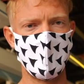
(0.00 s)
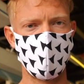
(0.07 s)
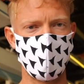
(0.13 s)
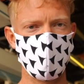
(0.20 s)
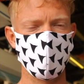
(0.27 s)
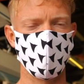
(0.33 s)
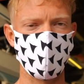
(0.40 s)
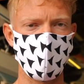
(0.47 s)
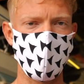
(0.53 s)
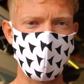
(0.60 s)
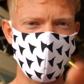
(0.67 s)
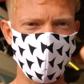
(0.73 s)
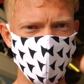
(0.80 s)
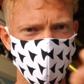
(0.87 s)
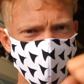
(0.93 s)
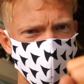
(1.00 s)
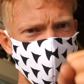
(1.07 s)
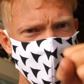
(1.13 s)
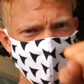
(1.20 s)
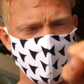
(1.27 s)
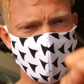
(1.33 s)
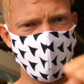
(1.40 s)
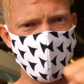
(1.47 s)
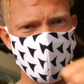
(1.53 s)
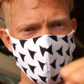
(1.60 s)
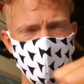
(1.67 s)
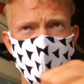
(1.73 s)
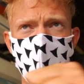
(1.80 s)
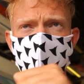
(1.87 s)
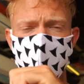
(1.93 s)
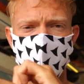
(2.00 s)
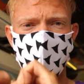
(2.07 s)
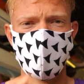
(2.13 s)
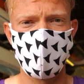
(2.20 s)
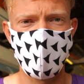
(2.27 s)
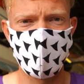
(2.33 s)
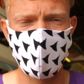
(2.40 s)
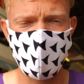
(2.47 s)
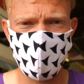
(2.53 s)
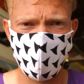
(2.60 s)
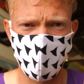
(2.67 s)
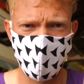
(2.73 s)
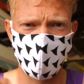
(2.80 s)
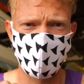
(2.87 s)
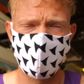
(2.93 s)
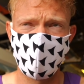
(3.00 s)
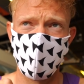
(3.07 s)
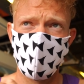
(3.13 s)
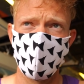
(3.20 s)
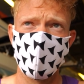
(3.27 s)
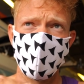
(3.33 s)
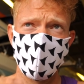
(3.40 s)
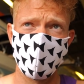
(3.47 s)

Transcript: hands relaxed, not clenching up, because again, that's what I kind of